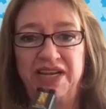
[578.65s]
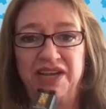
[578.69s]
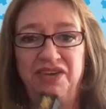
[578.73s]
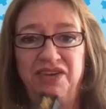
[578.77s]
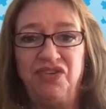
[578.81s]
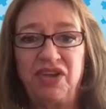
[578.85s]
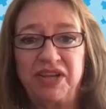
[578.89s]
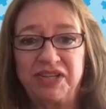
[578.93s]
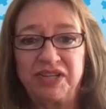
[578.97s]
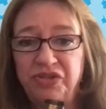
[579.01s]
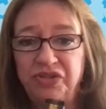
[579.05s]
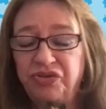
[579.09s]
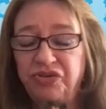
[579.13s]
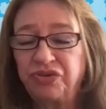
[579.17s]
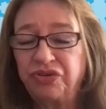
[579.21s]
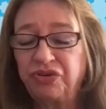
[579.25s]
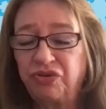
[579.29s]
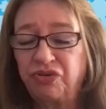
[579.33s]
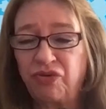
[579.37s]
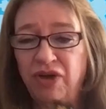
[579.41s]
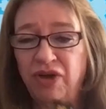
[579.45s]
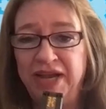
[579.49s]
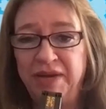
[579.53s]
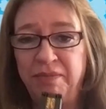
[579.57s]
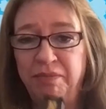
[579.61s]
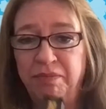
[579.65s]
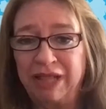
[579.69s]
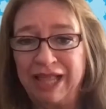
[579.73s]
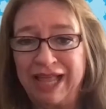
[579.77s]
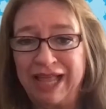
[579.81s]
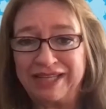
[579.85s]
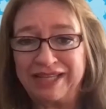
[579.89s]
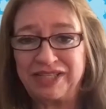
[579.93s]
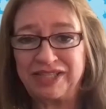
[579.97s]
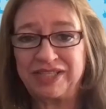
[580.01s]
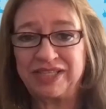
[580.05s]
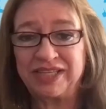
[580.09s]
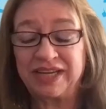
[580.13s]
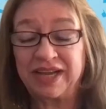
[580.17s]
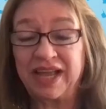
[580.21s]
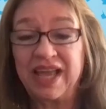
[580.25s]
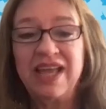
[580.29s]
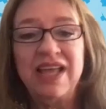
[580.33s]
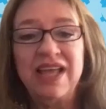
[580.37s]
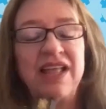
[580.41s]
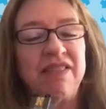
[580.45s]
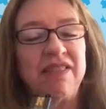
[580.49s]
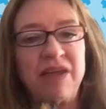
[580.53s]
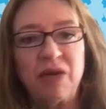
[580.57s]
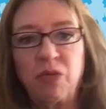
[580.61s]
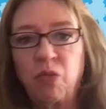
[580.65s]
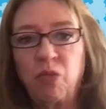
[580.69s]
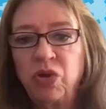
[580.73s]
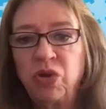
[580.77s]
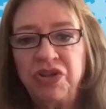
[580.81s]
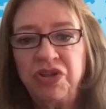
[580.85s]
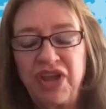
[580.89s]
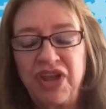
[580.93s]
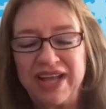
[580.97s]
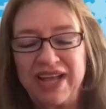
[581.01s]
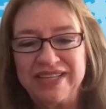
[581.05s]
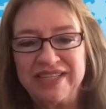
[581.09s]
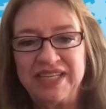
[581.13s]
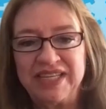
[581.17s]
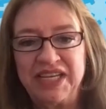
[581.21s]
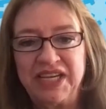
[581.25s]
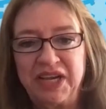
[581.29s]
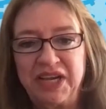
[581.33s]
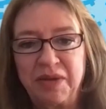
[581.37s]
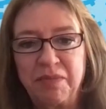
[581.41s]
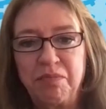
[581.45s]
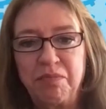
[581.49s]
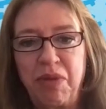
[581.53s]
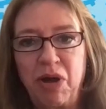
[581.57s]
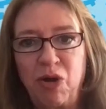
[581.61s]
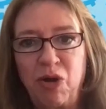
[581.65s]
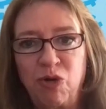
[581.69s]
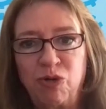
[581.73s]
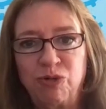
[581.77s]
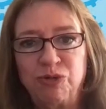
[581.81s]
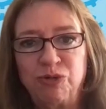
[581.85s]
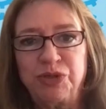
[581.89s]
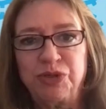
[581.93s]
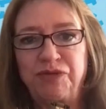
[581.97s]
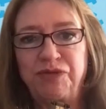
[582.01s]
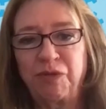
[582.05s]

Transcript: industrial grade plastic that will not decompose